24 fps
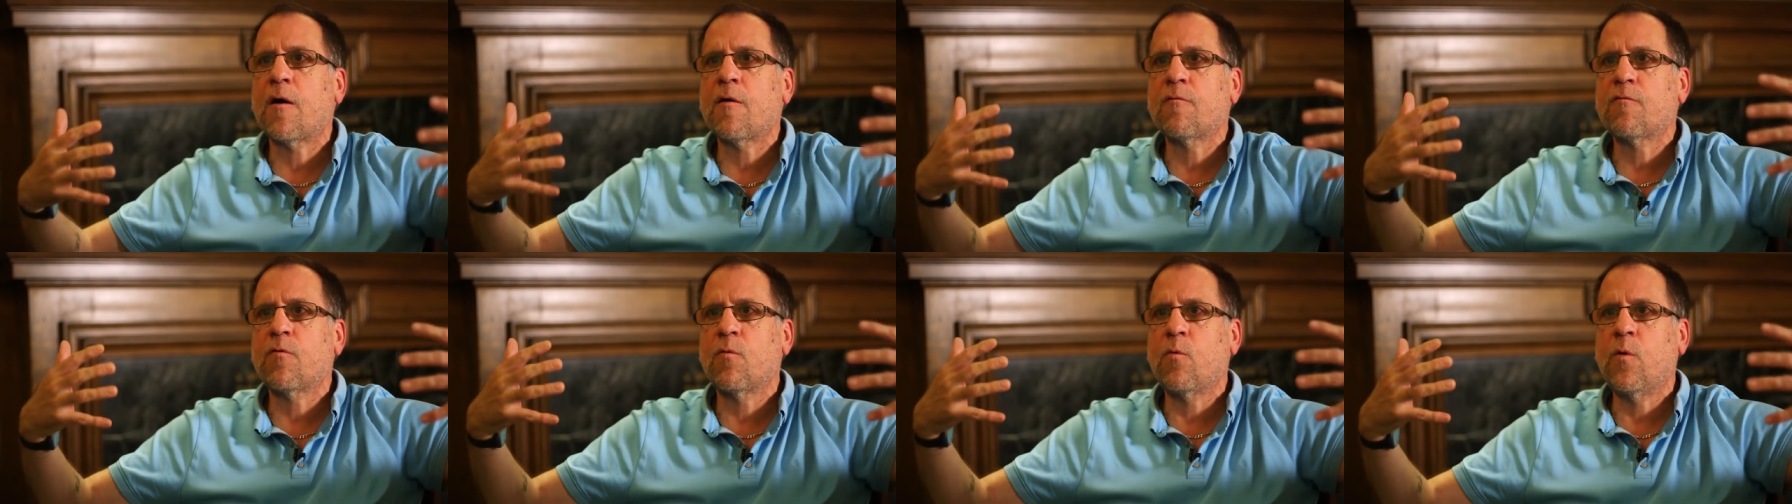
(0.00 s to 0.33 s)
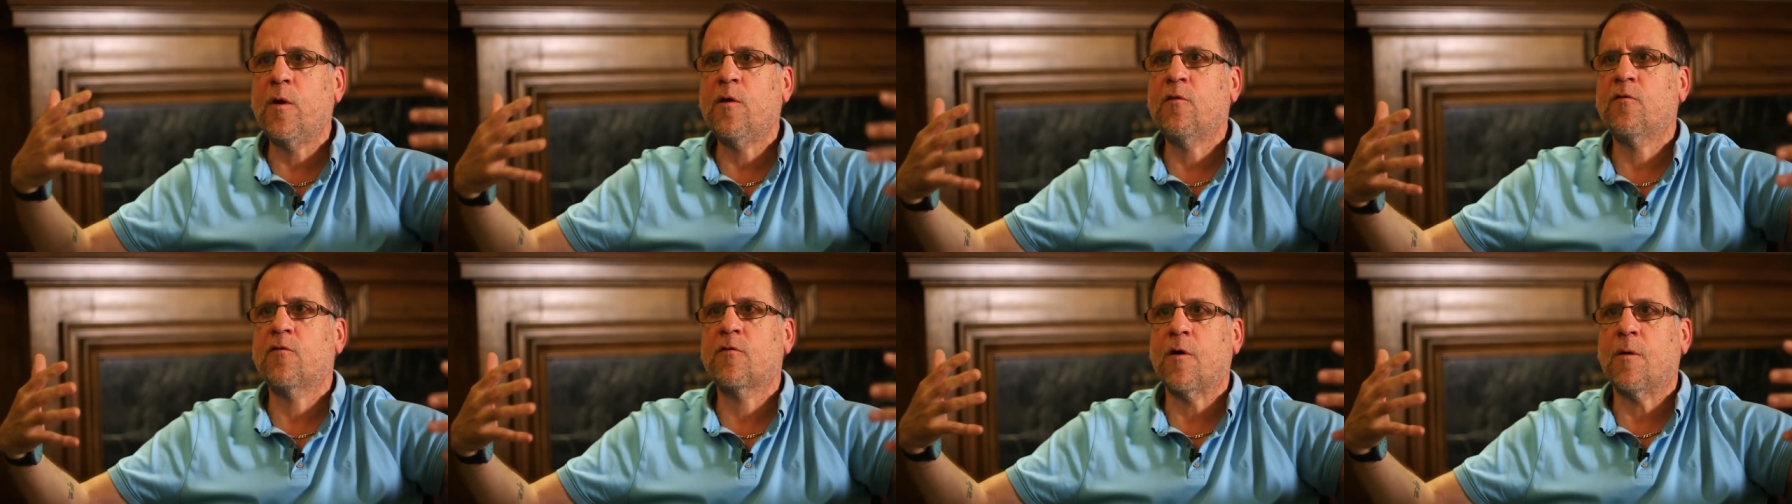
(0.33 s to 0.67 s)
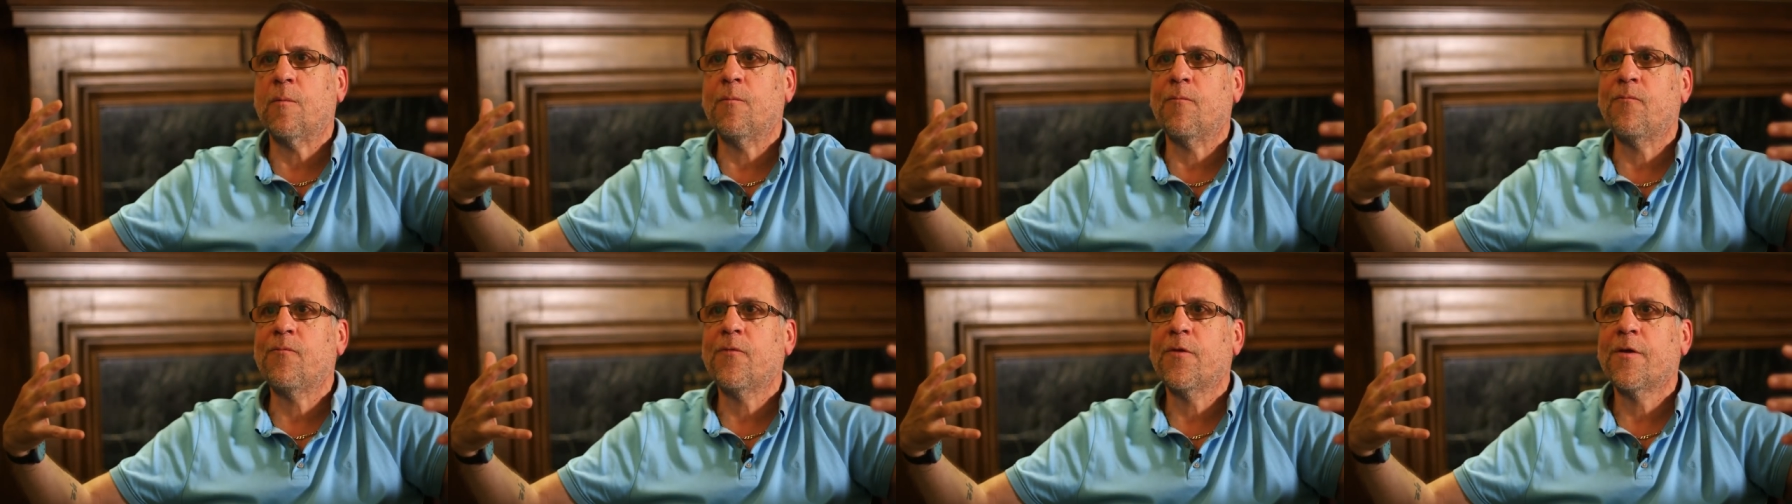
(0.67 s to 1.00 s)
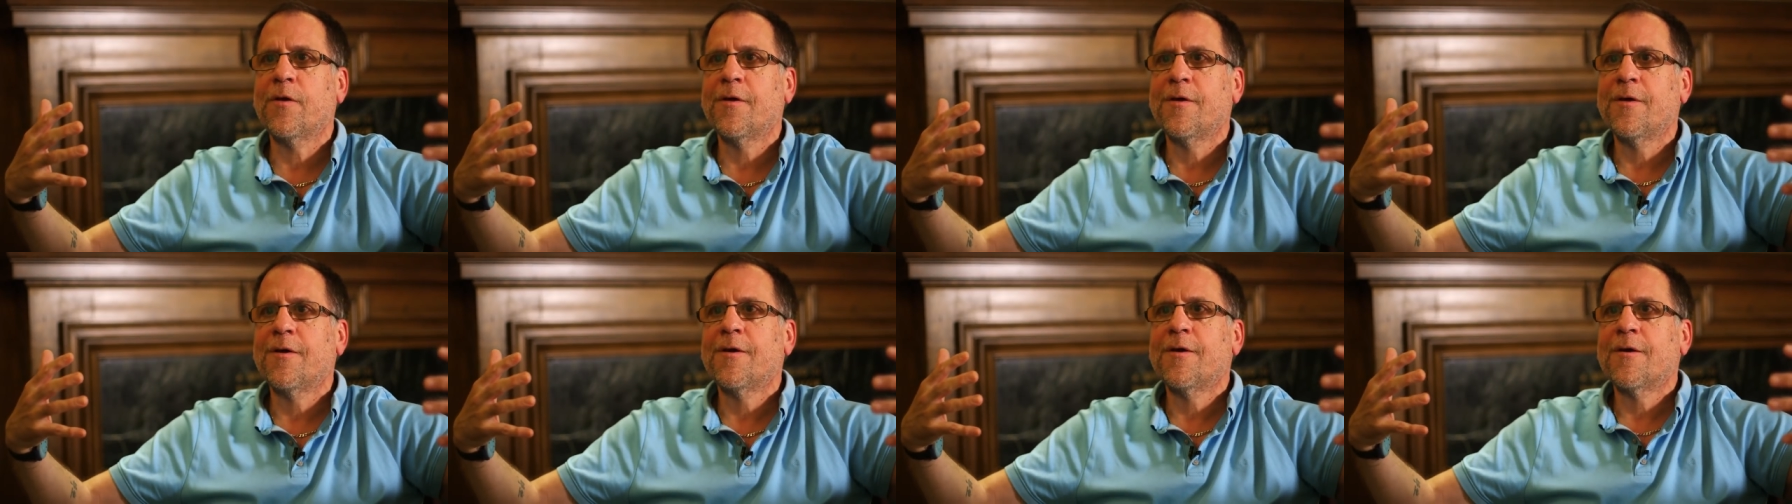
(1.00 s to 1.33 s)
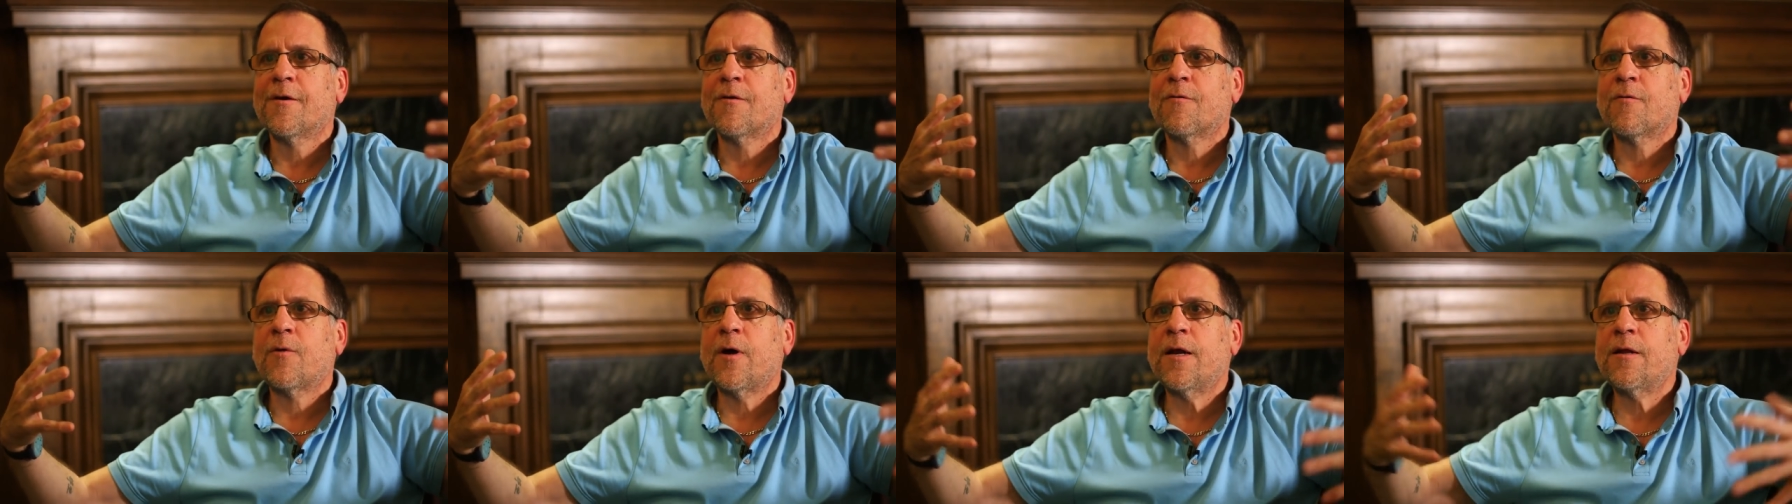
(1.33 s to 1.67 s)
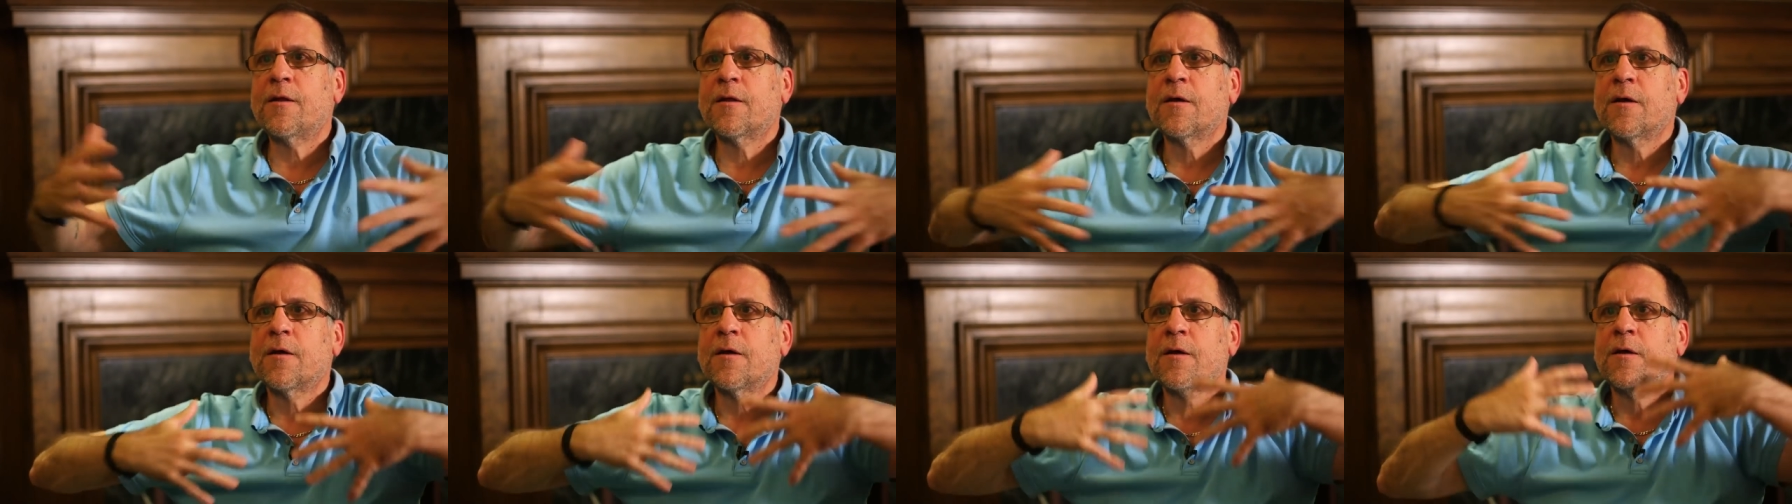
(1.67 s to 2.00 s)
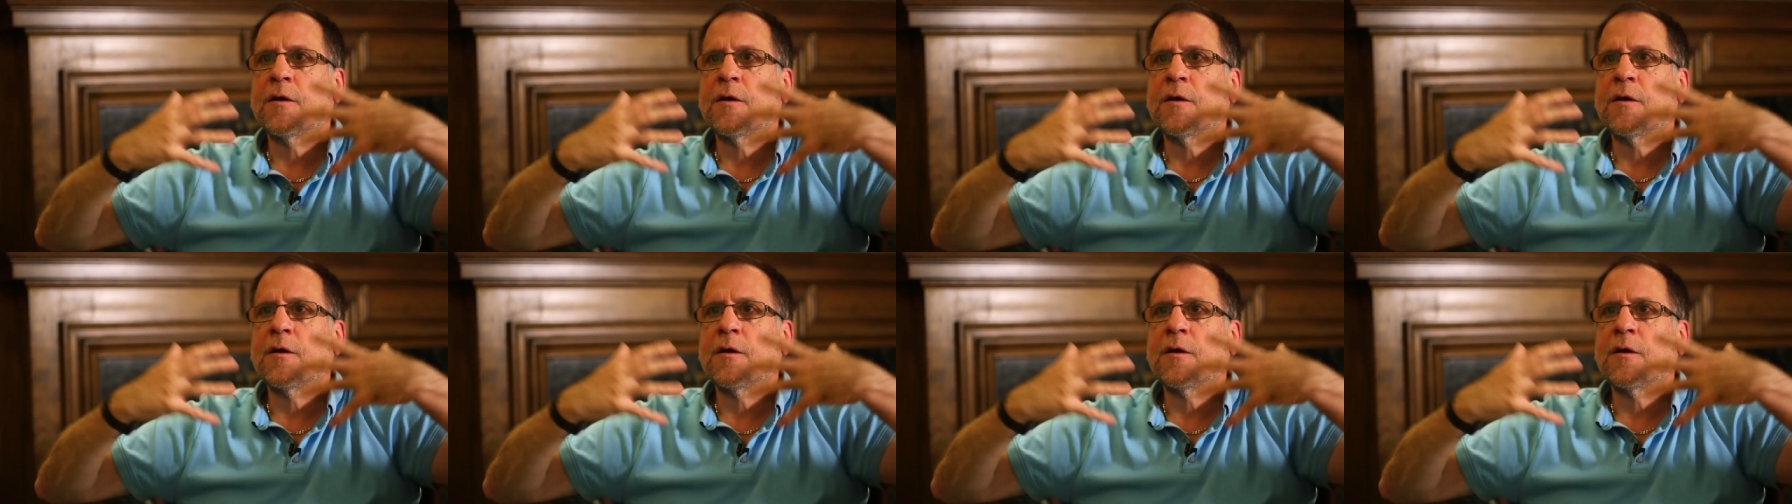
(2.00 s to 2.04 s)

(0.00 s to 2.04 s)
of wisdom, mm. right?